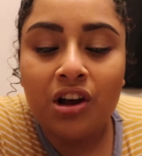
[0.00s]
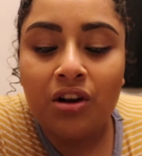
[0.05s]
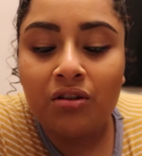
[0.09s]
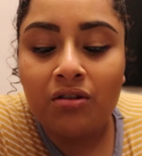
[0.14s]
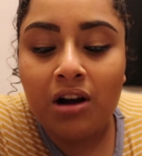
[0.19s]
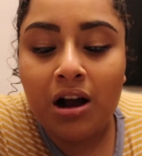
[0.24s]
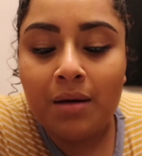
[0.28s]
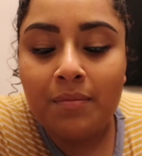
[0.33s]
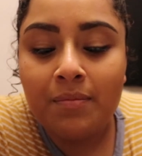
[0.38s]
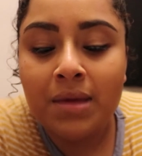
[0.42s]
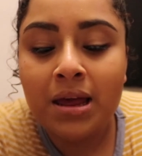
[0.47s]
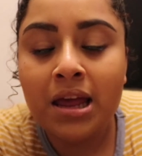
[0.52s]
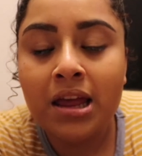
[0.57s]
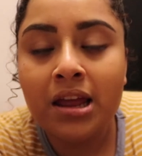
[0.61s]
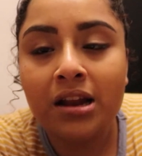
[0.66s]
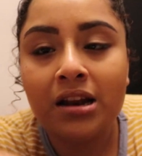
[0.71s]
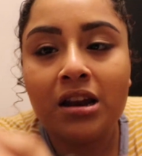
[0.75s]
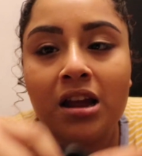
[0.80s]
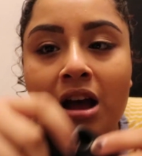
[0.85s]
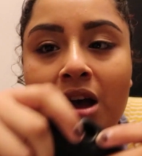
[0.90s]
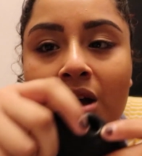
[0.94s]
grommet,
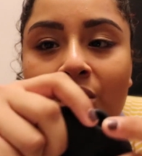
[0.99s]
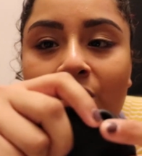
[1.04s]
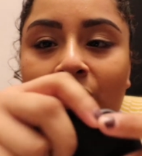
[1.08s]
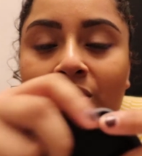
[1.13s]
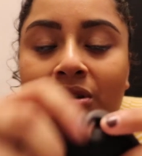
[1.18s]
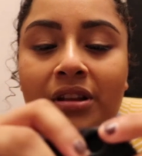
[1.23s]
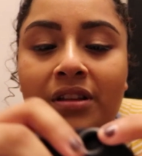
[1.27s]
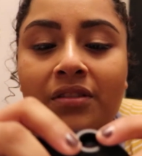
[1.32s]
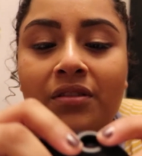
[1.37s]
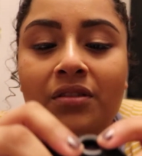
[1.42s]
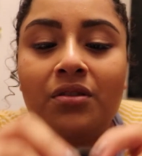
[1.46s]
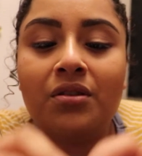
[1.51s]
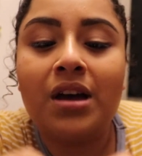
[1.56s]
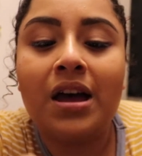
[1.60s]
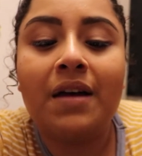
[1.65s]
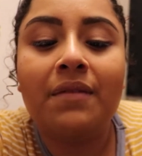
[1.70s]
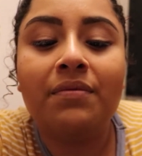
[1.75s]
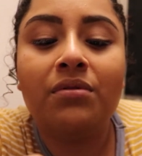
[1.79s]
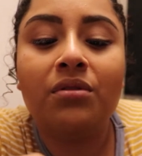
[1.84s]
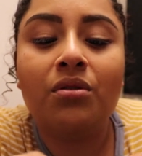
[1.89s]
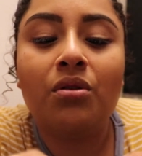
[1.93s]
not only do you
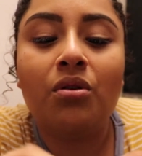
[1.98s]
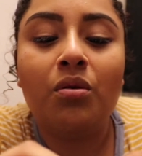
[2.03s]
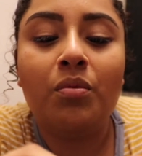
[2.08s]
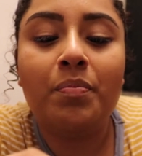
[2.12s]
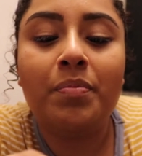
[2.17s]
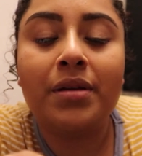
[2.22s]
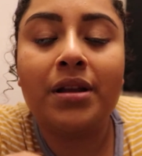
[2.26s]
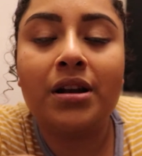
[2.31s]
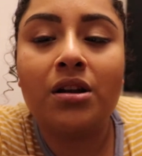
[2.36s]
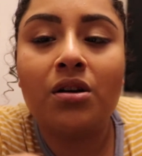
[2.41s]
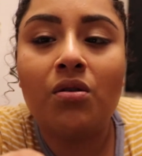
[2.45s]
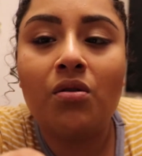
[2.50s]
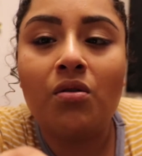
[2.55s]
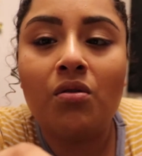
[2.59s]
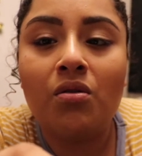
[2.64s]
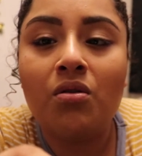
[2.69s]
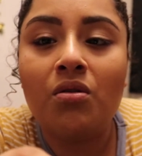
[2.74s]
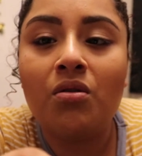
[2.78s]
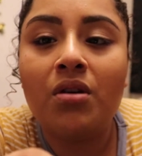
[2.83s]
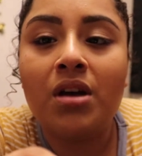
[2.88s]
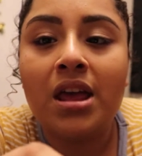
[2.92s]
have to open a
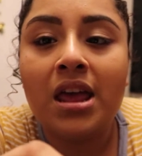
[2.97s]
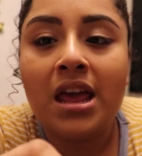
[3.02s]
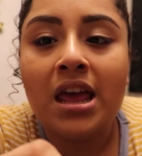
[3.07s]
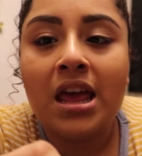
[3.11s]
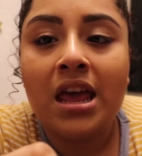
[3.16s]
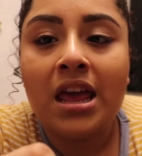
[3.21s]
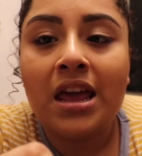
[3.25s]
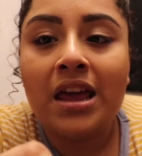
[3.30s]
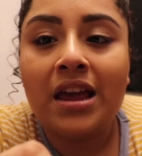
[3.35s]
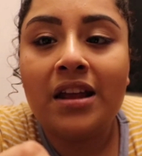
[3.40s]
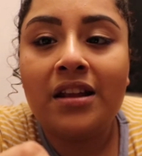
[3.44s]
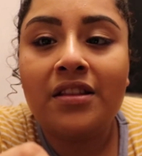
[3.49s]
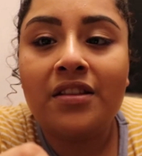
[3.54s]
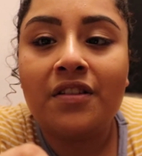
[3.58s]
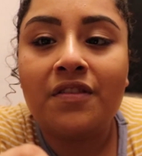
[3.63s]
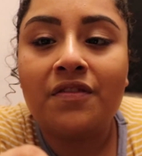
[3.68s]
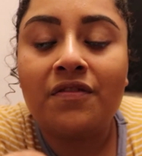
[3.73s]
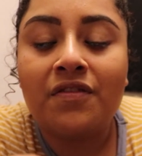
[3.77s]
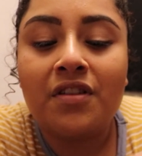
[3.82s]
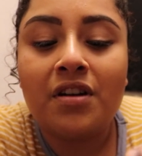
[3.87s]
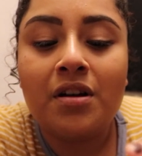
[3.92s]
hole in the
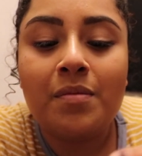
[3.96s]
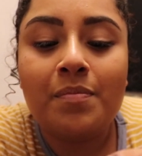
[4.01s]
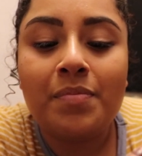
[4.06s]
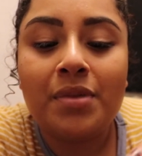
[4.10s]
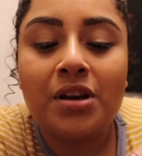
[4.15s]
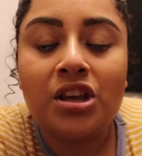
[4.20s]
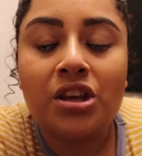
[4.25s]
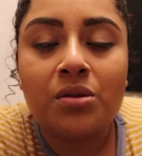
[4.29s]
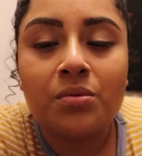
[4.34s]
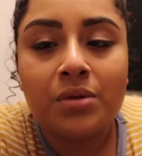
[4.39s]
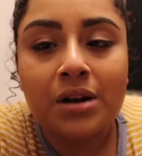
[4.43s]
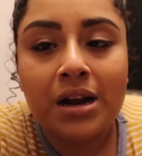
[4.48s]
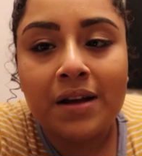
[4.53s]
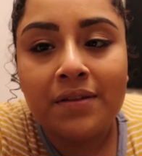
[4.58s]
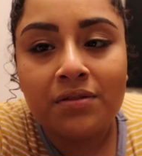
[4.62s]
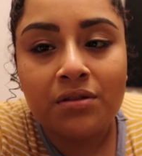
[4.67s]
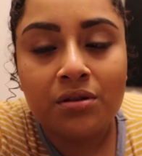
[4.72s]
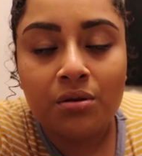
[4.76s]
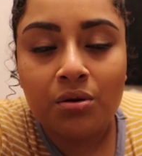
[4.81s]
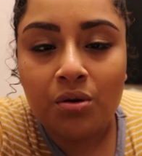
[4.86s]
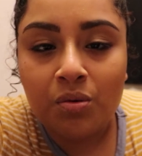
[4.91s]
front, but you would
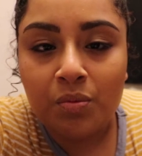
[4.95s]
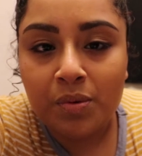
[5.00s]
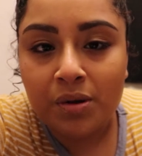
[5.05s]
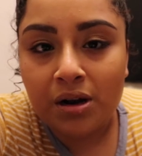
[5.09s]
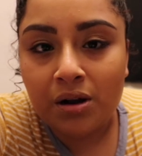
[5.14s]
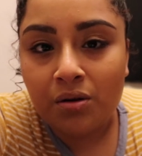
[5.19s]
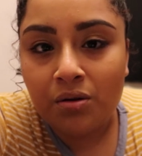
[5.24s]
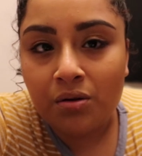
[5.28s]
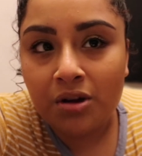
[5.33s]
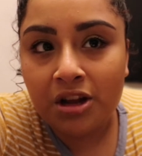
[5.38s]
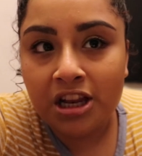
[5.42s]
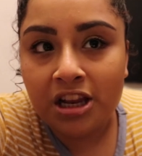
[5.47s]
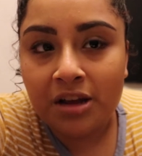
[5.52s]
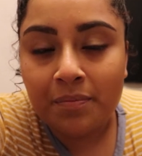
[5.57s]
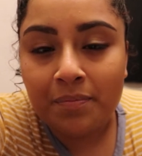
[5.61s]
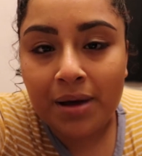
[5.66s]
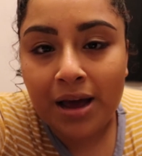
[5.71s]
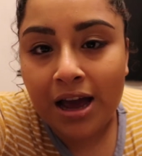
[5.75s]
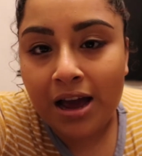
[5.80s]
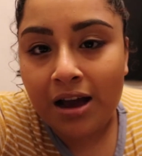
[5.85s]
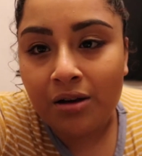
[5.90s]
have to open a hole in the
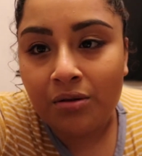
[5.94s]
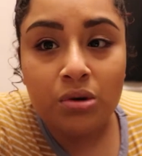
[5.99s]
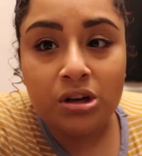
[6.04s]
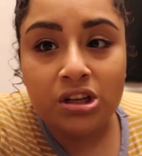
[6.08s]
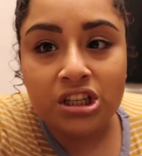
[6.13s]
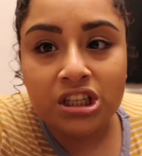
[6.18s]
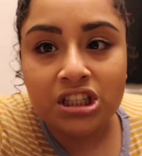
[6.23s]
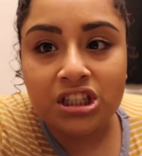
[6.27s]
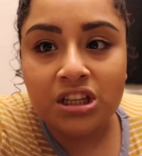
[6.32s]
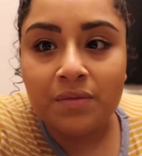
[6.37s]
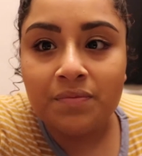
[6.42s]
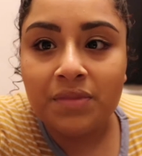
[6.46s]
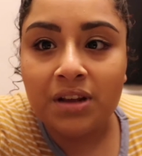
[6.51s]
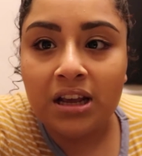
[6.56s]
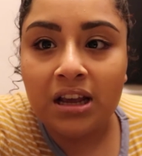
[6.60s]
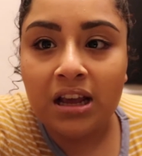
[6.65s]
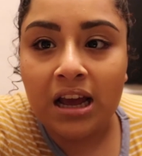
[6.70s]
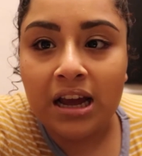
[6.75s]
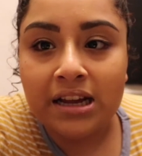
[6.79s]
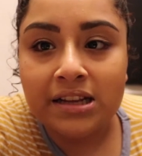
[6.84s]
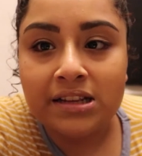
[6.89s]
back, which is
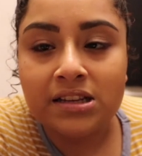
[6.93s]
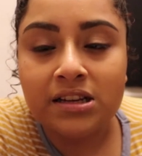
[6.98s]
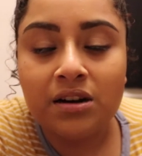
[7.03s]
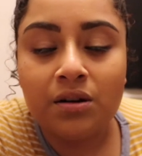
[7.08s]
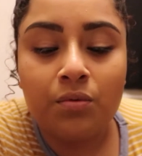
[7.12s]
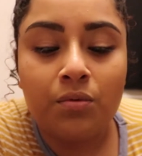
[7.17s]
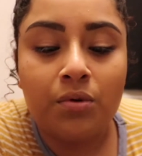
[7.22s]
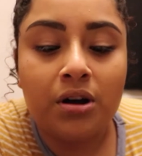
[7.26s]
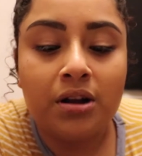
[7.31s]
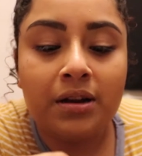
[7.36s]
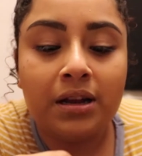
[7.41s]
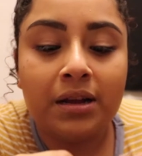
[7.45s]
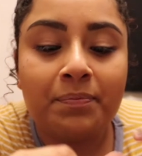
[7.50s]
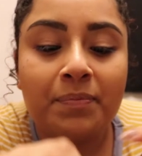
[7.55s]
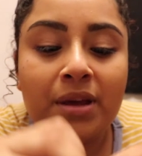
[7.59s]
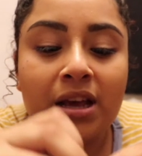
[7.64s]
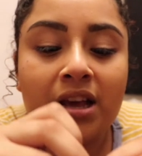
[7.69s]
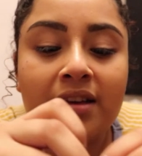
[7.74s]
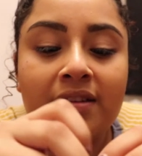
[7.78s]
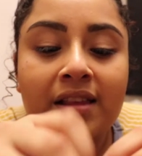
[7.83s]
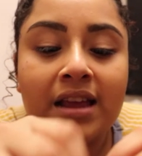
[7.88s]
something I didn't want
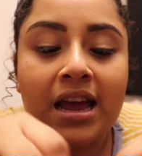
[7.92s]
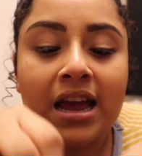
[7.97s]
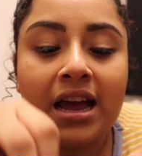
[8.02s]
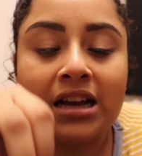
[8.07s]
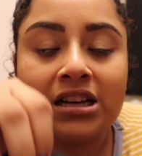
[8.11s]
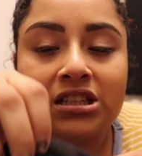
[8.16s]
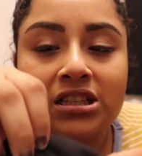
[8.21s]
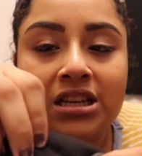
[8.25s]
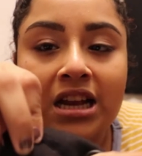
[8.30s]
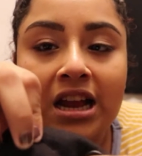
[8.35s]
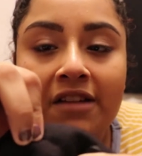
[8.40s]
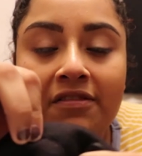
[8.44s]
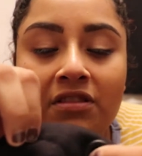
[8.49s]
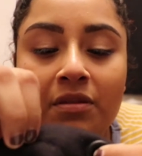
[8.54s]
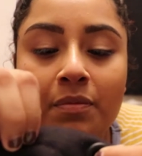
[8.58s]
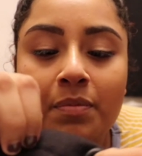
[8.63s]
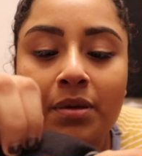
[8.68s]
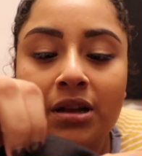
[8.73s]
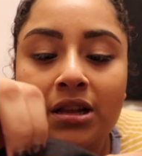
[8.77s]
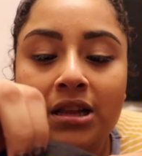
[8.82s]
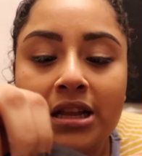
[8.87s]
because I actually have to
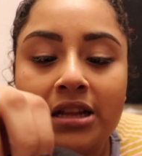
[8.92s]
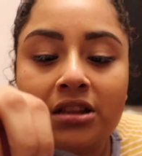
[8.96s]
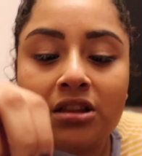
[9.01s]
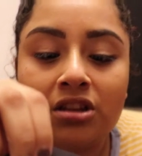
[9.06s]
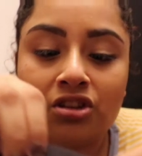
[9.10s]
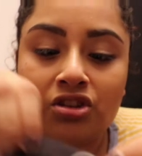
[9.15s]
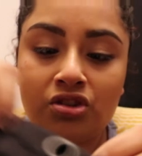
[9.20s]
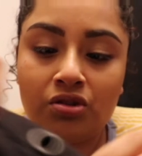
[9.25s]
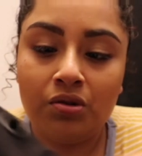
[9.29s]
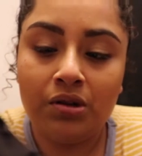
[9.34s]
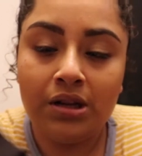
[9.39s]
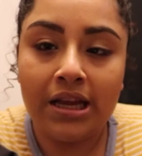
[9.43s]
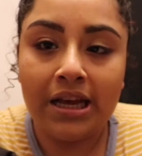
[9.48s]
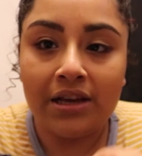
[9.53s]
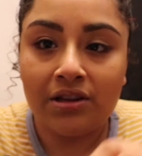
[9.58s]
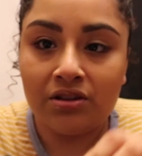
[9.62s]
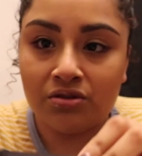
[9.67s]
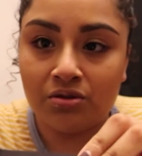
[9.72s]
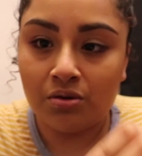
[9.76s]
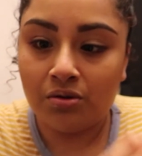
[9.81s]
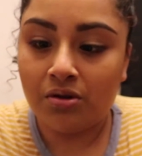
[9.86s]
put like the
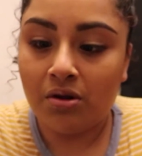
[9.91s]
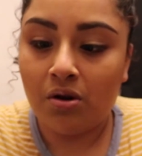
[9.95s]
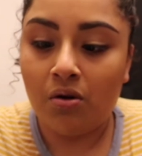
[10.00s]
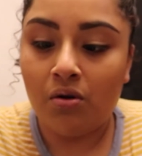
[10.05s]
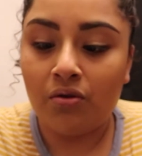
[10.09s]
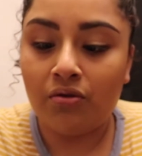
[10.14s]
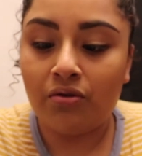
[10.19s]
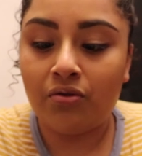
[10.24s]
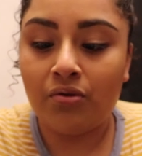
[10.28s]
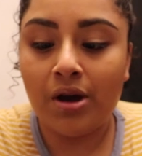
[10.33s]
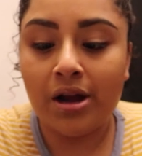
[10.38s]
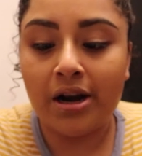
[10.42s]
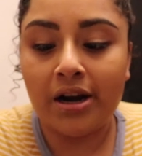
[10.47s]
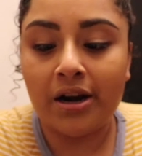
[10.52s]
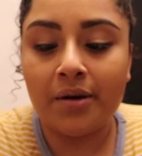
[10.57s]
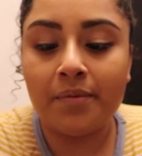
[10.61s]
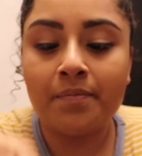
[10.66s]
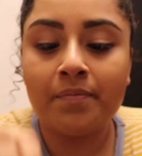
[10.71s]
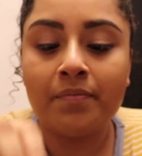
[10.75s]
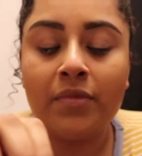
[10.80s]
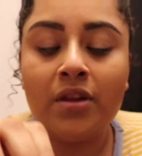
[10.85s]
shoelace through the whole sweater.